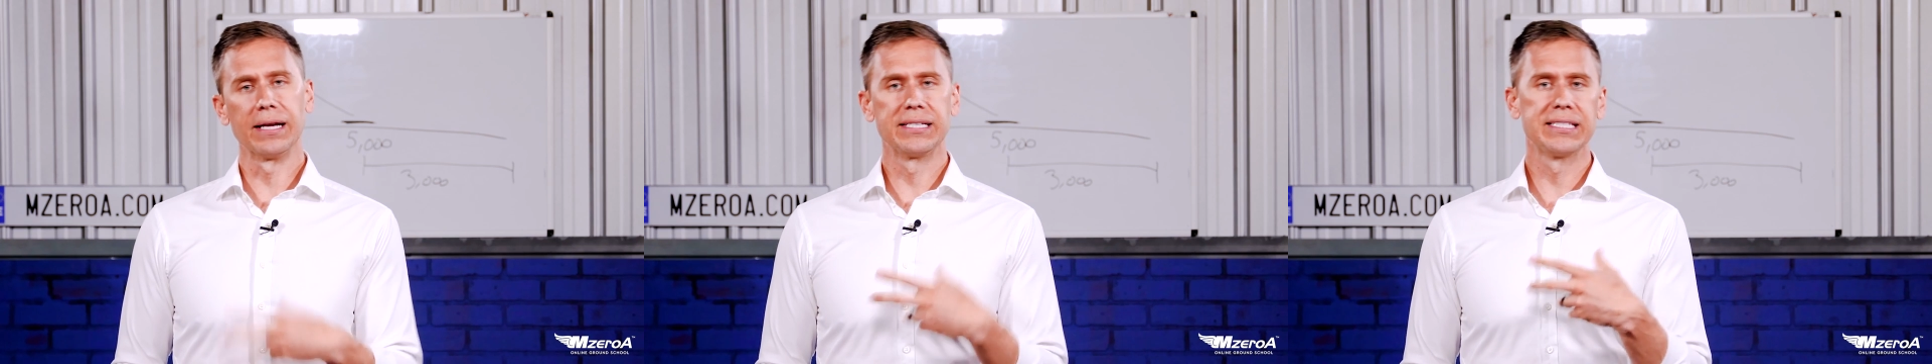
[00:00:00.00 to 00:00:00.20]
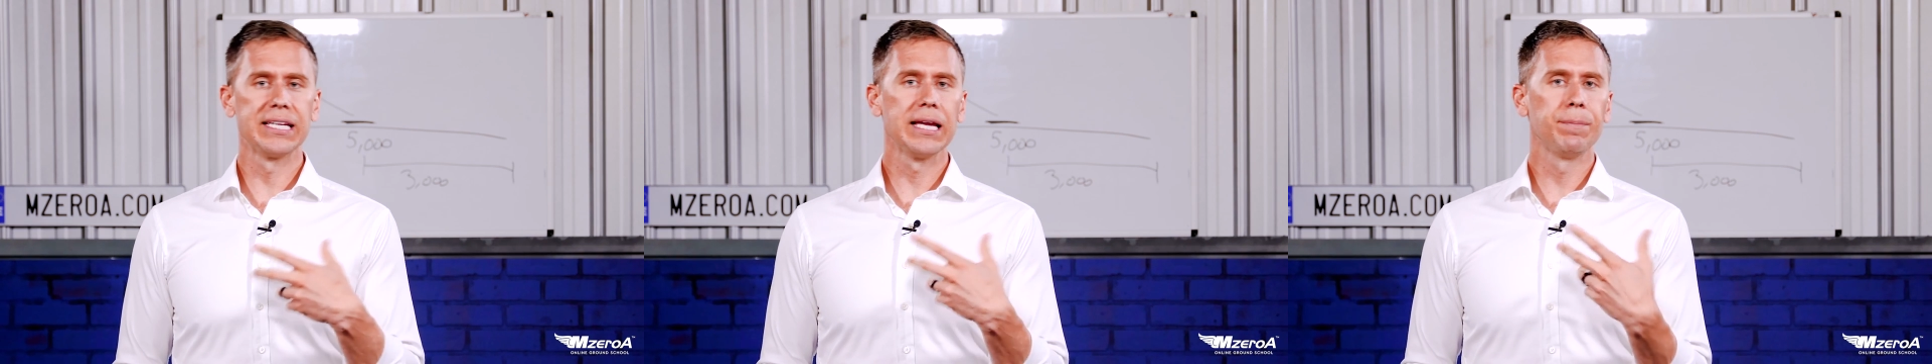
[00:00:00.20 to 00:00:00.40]
I
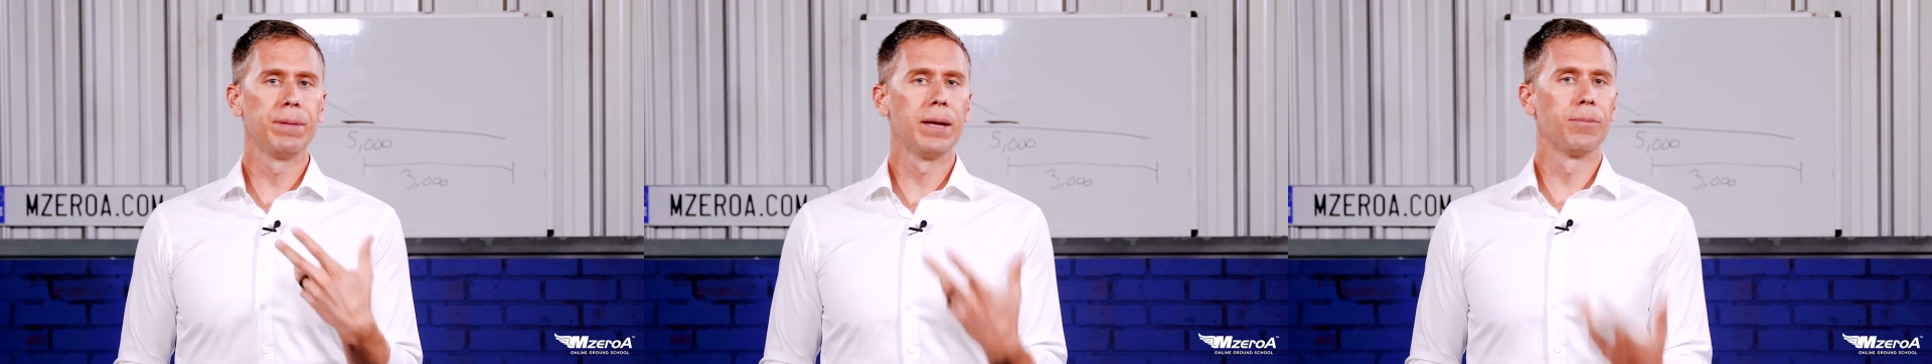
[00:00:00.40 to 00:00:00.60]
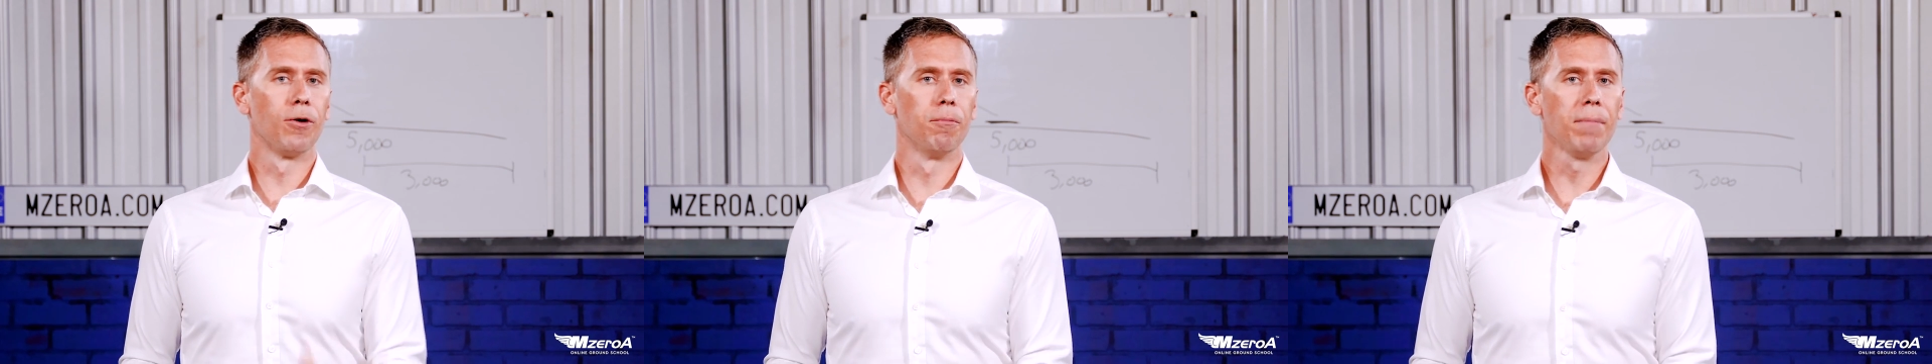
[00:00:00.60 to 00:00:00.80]
see
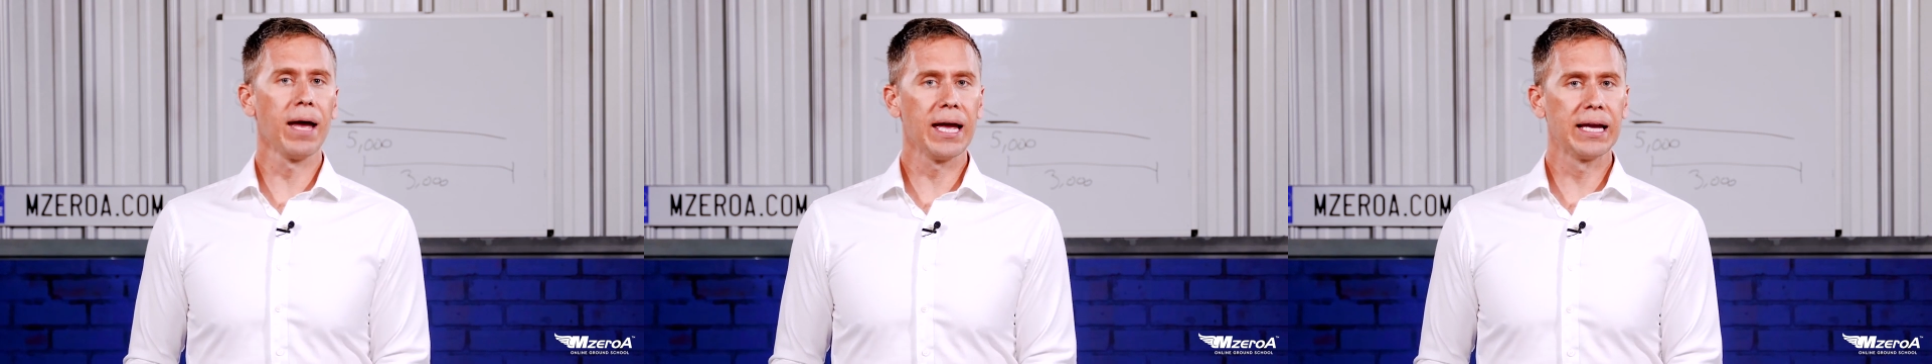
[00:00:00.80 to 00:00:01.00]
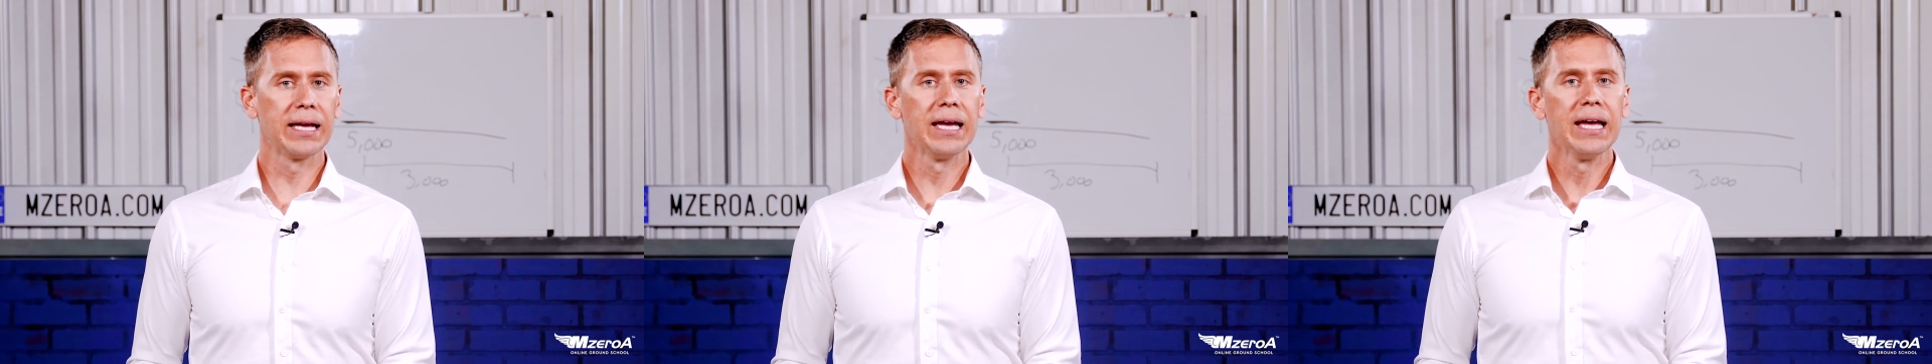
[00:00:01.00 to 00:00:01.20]
people
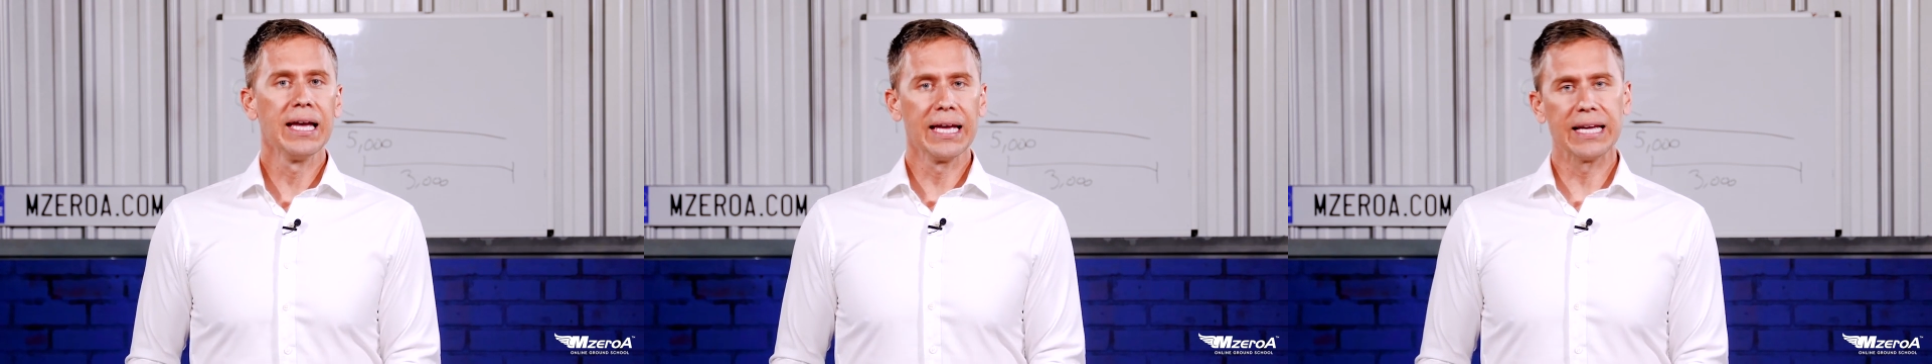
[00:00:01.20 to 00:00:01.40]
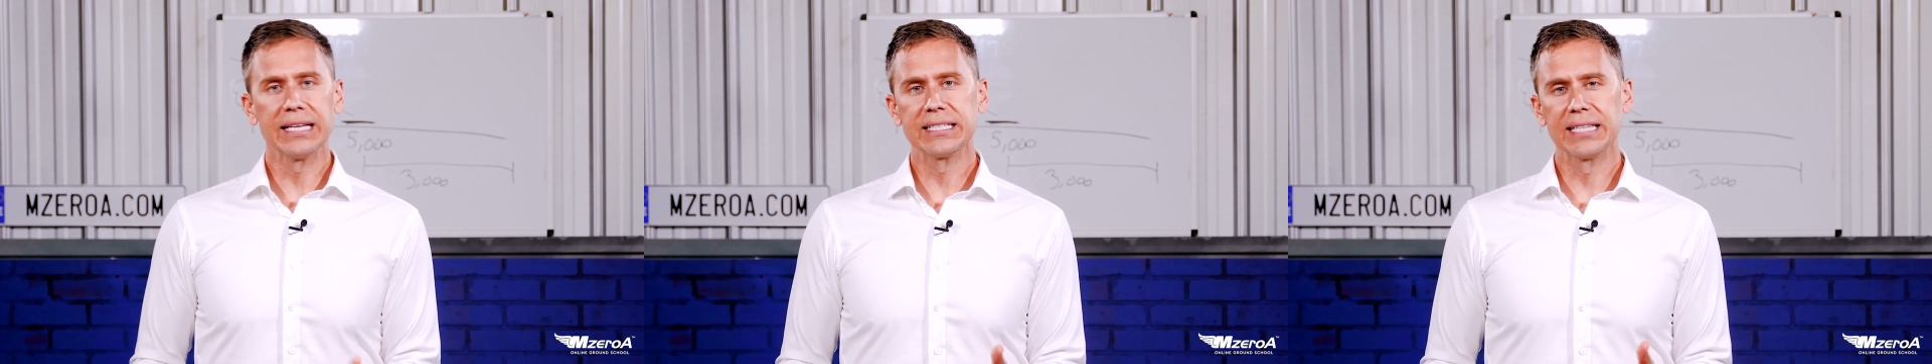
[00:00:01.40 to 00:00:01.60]
make
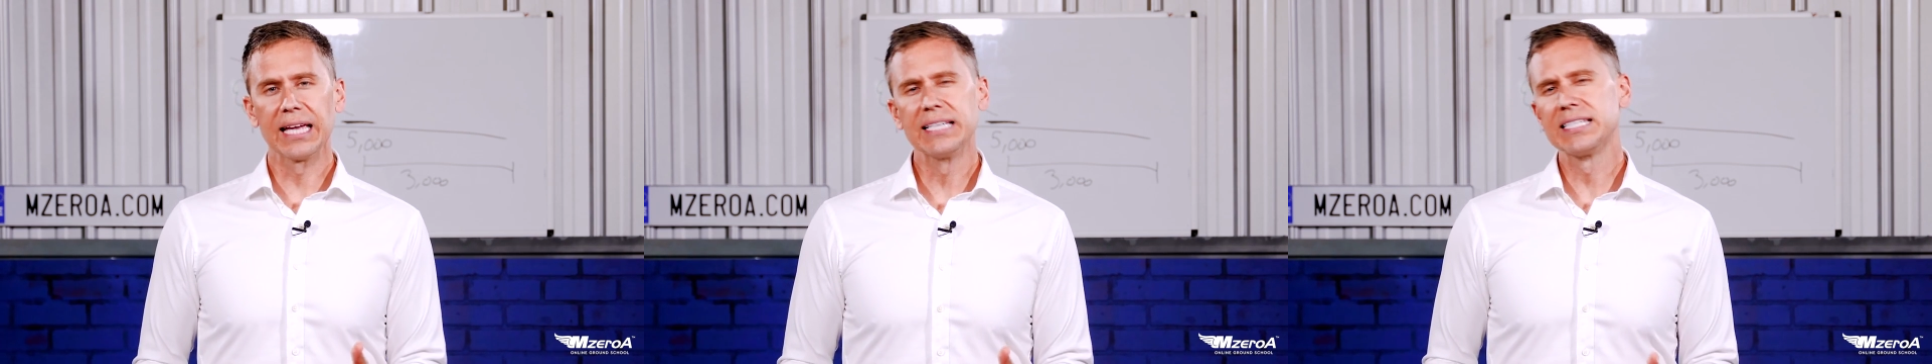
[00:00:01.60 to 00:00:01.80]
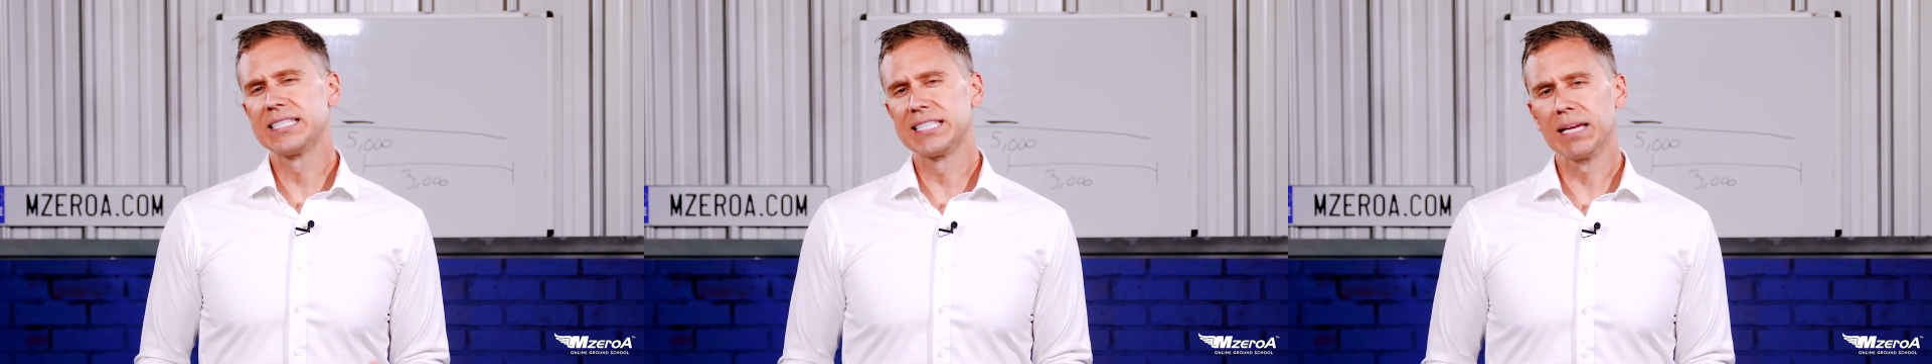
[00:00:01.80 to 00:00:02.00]
is
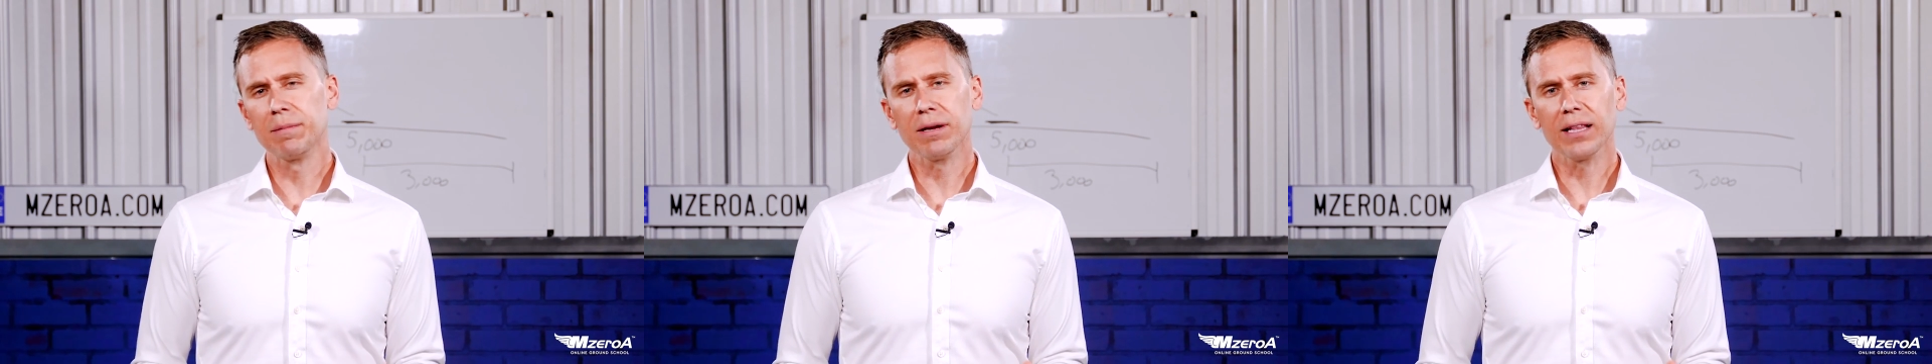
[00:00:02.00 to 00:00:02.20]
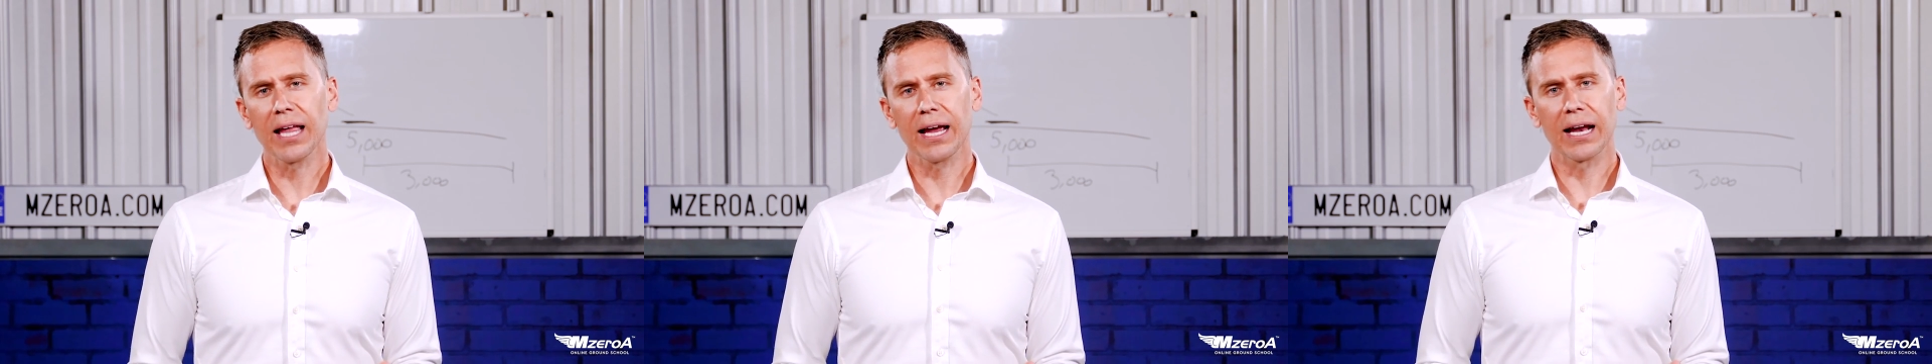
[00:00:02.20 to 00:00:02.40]
they
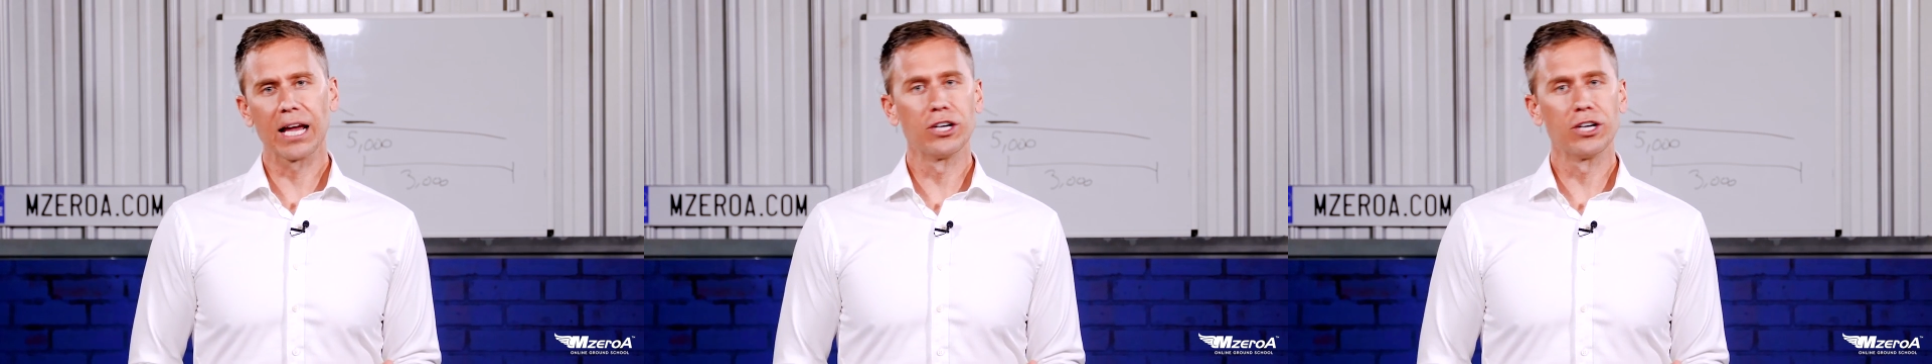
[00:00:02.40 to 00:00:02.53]
simulate